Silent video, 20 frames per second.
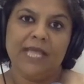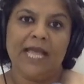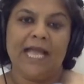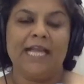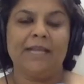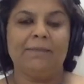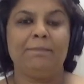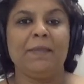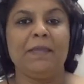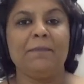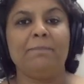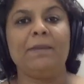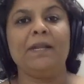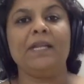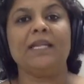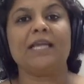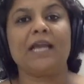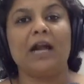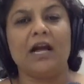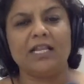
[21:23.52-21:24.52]
And
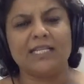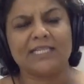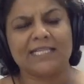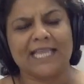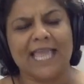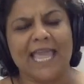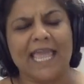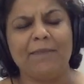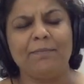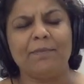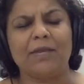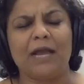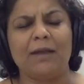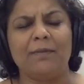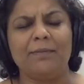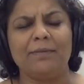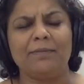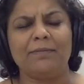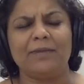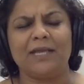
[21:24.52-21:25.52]
people came,
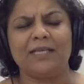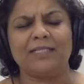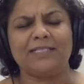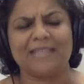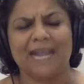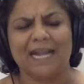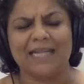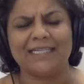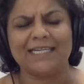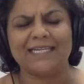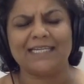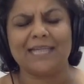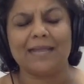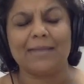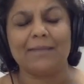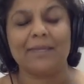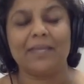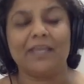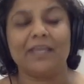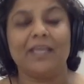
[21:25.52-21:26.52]
come, uh, started
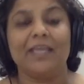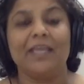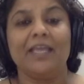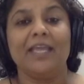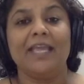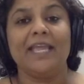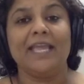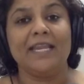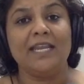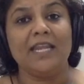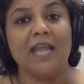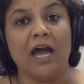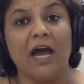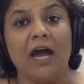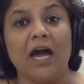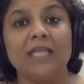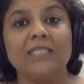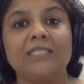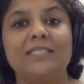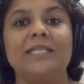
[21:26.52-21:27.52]
coming in
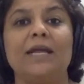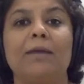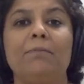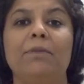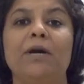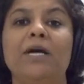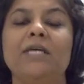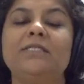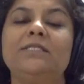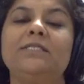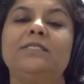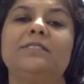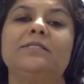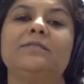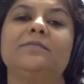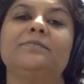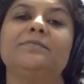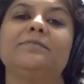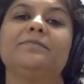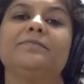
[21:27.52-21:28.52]
large numbers.
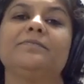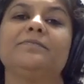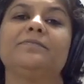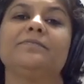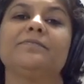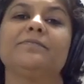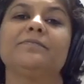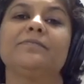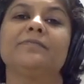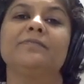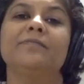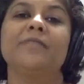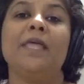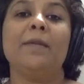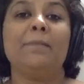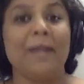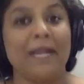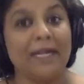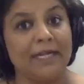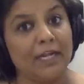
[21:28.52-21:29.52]
They
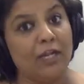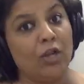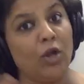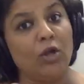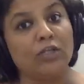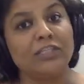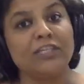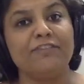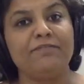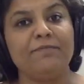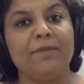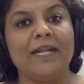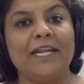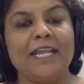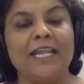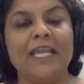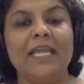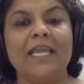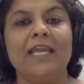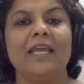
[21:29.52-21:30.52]
made a lot of
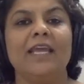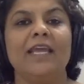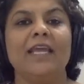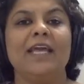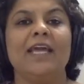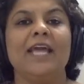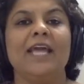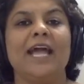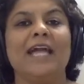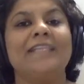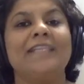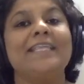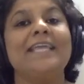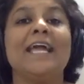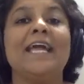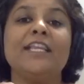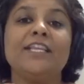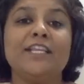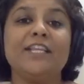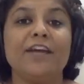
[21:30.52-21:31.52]
money. At the
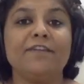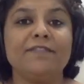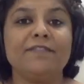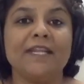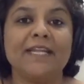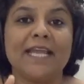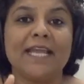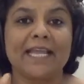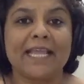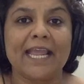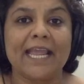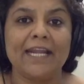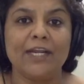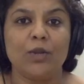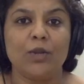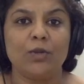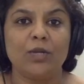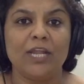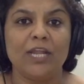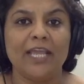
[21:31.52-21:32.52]
end of the decade
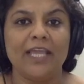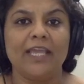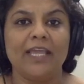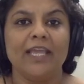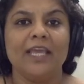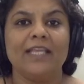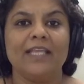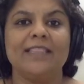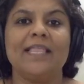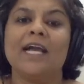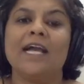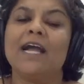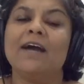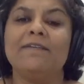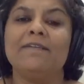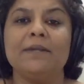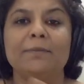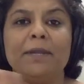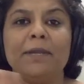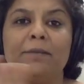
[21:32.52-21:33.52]
only, the
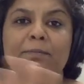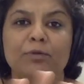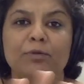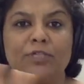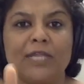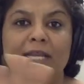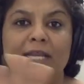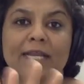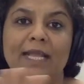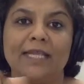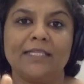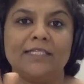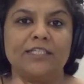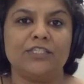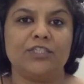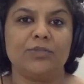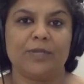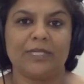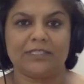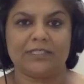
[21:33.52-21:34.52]
government put an end
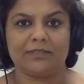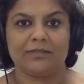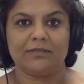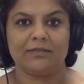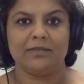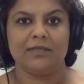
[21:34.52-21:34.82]
to it.